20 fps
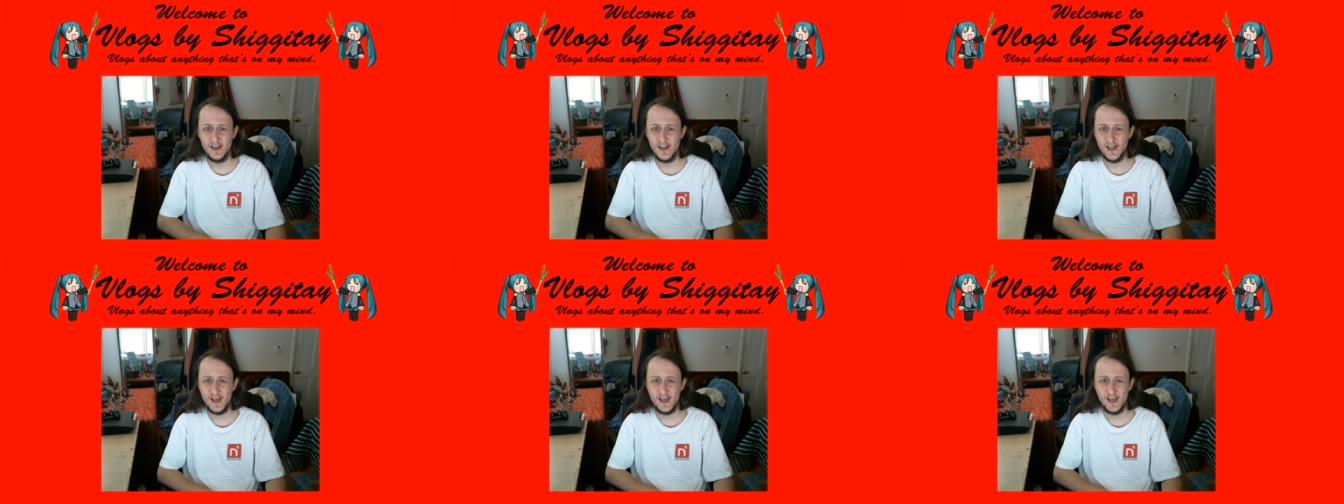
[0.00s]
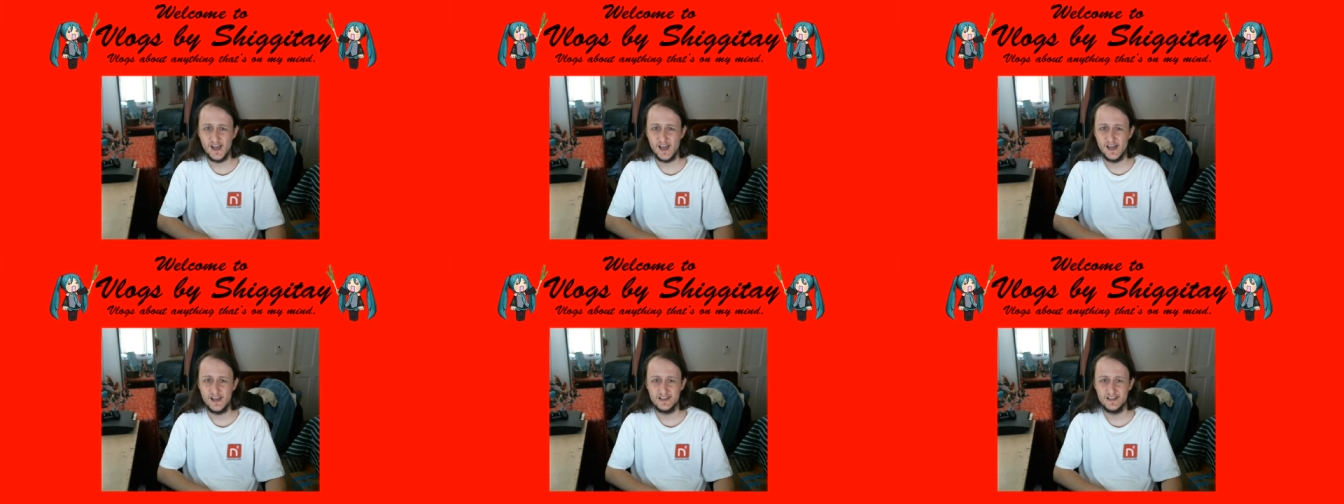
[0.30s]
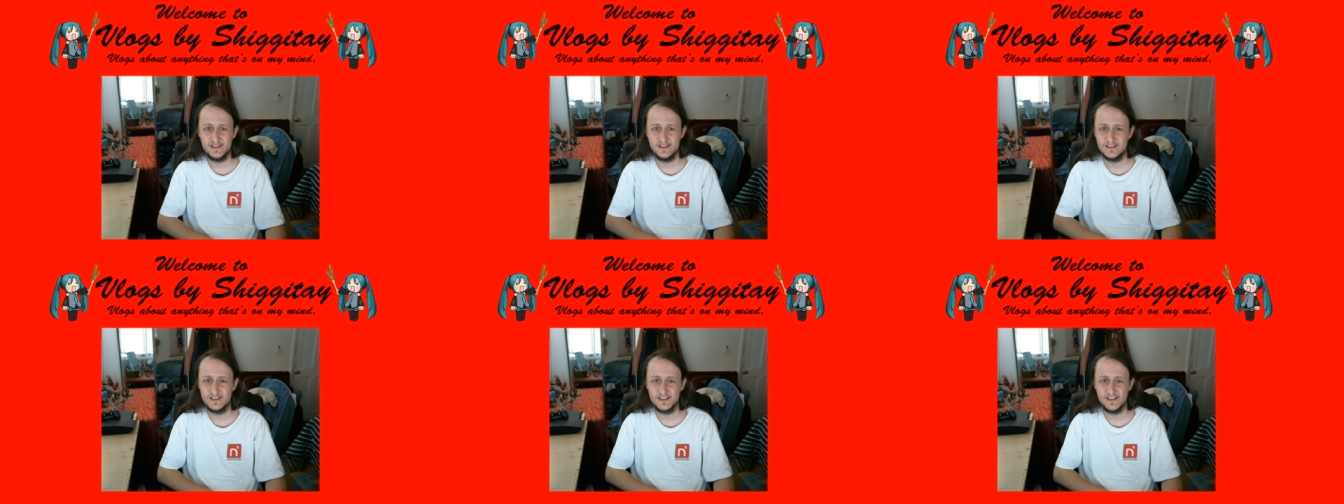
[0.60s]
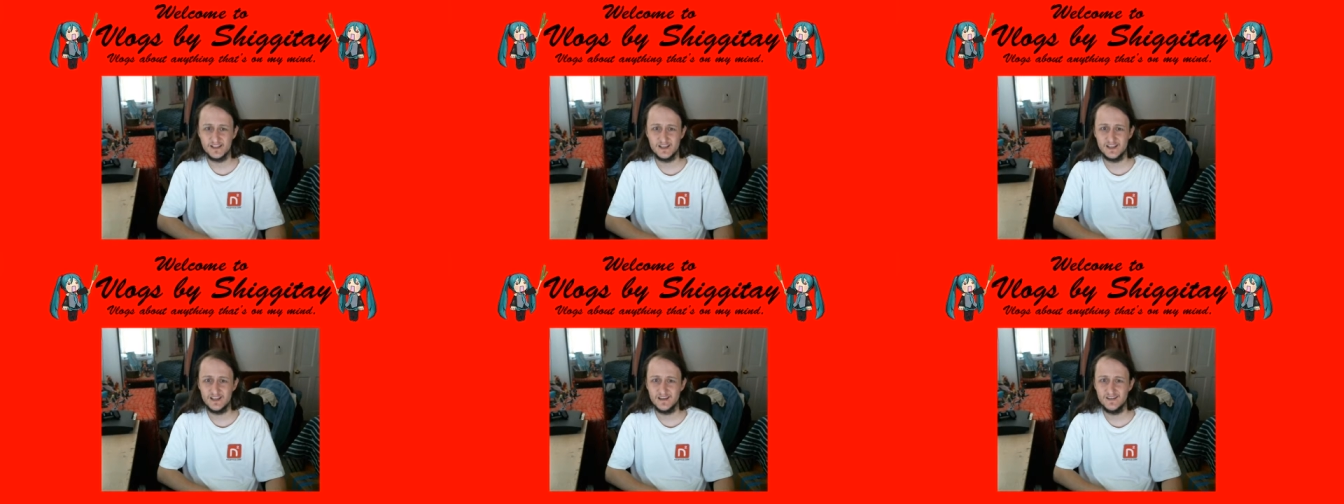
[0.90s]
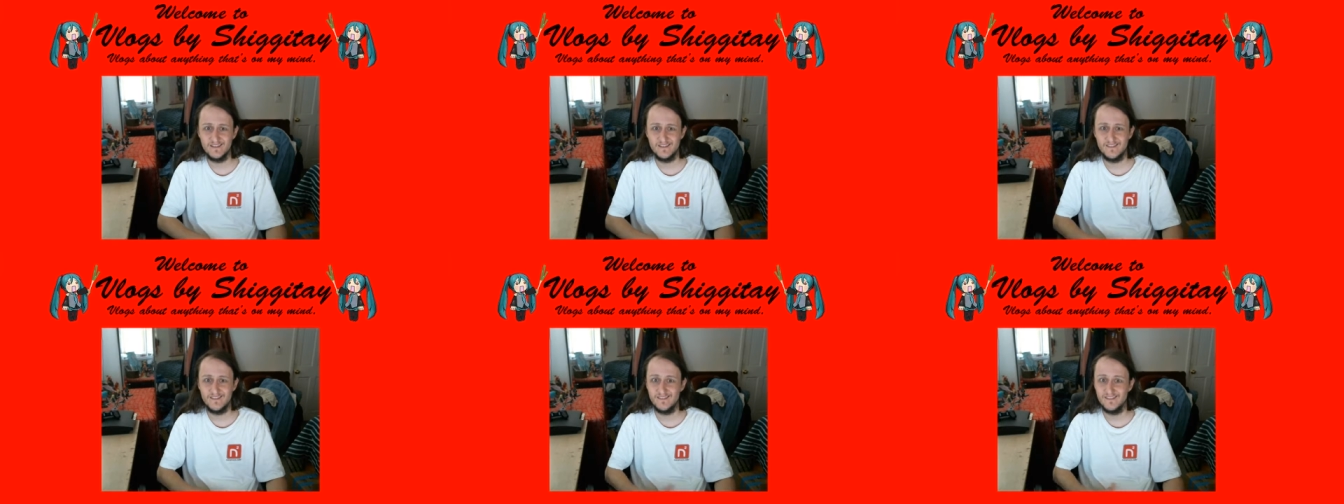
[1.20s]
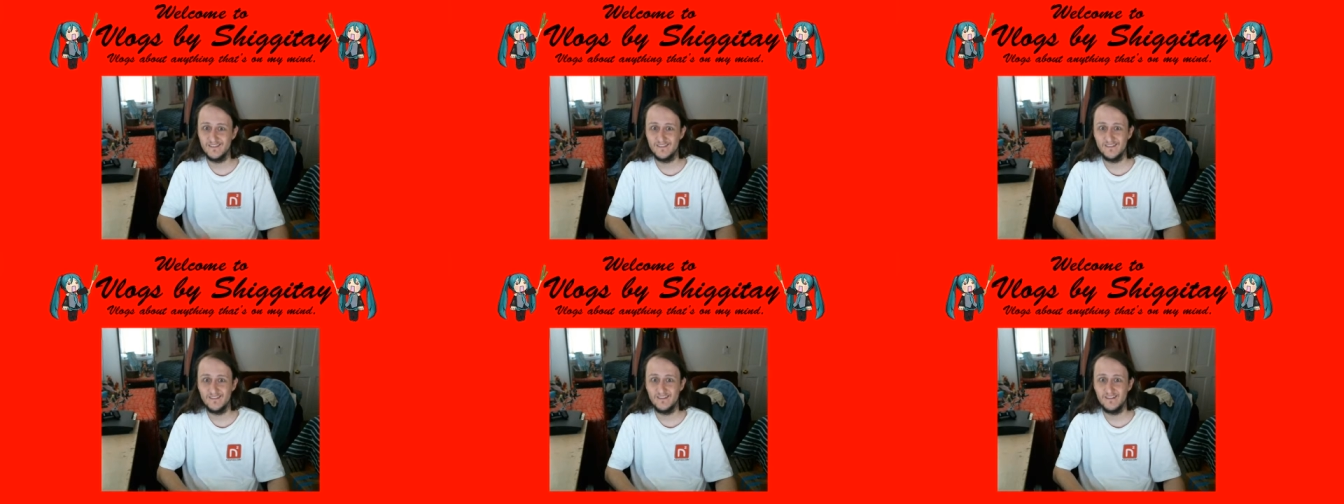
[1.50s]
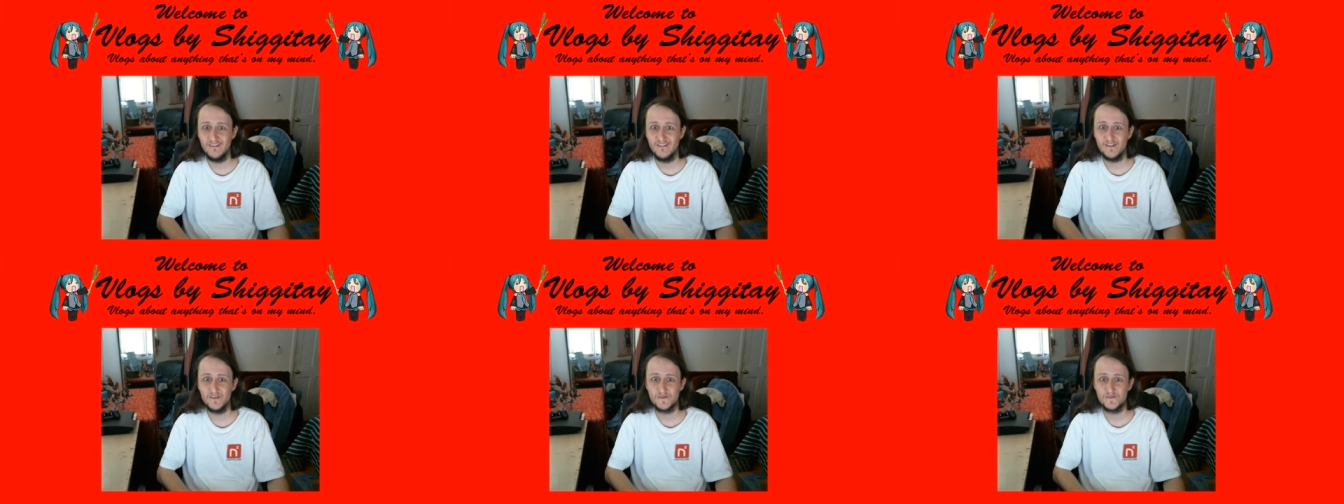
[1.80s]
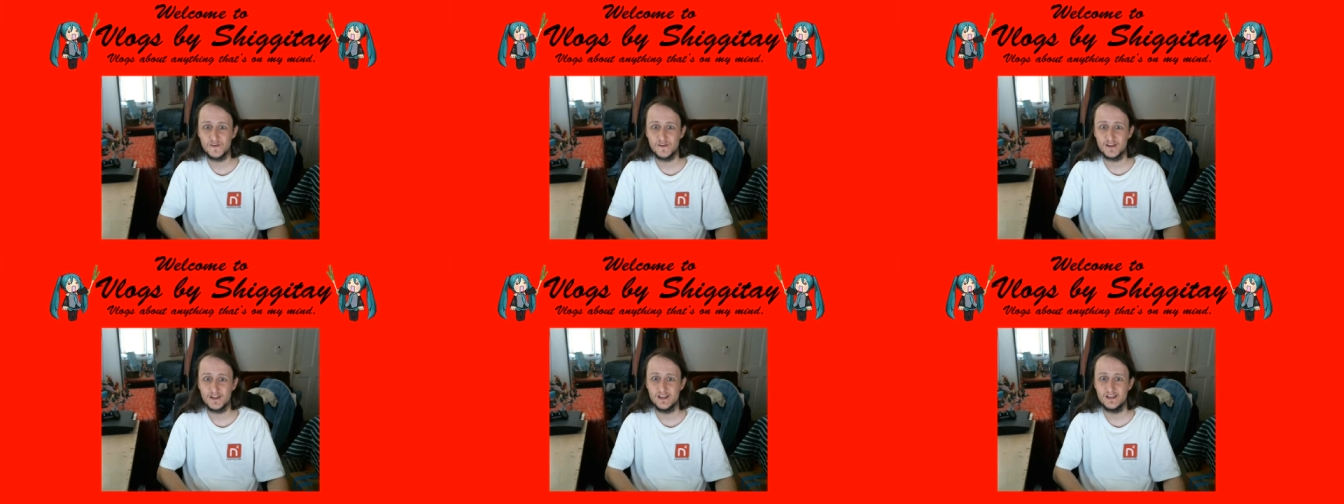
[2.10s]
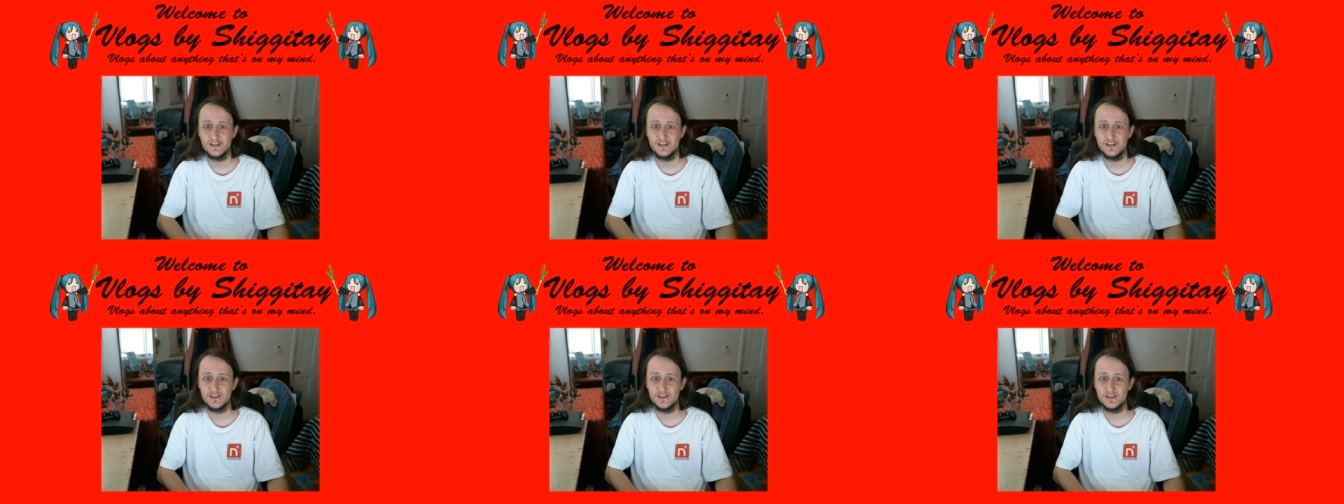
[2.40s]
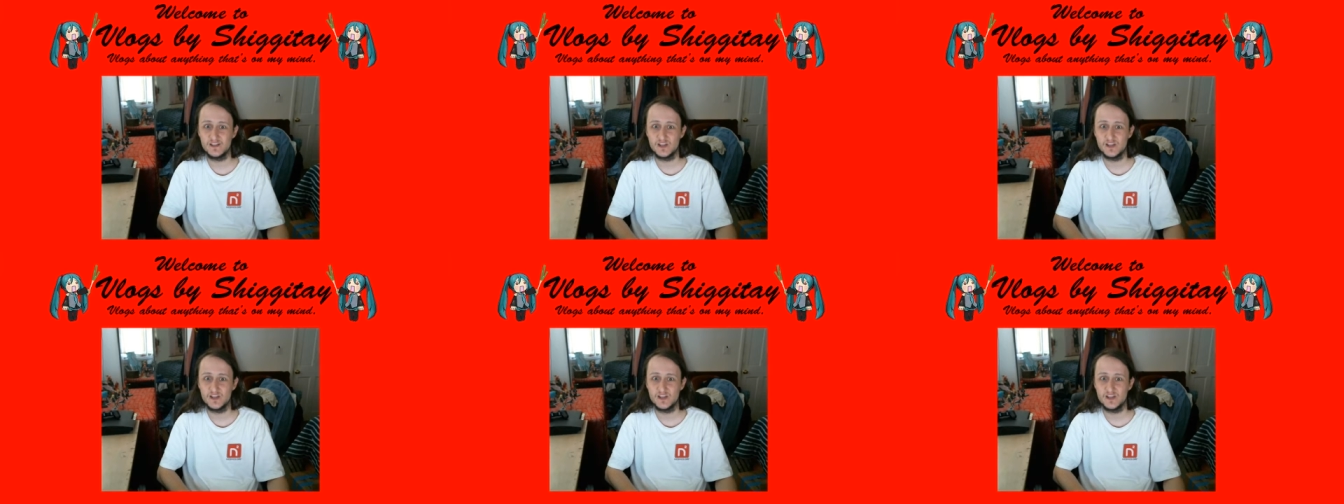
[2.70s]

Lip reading: and freaking